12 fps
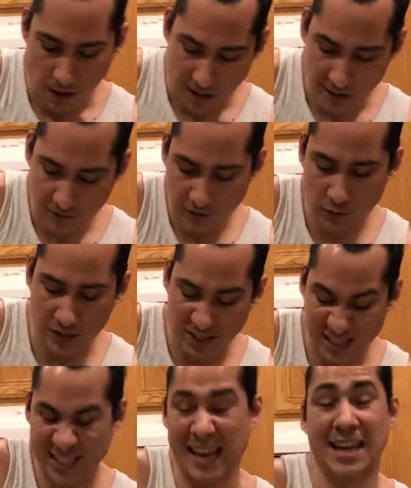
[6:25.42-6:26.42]
I could have used a
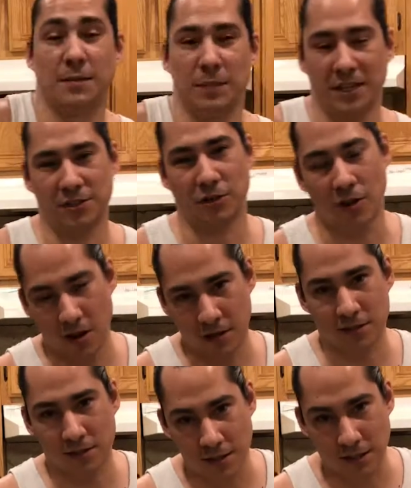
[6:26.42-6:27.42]
stand mixer,
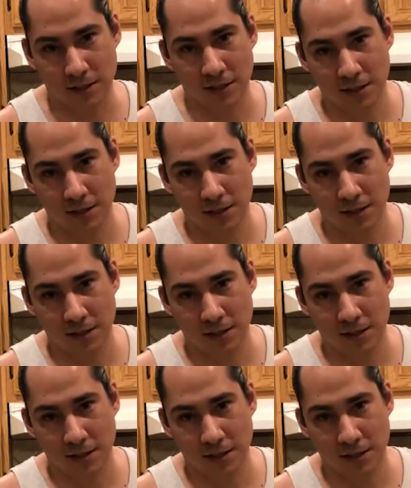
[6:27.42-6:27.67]
honestly.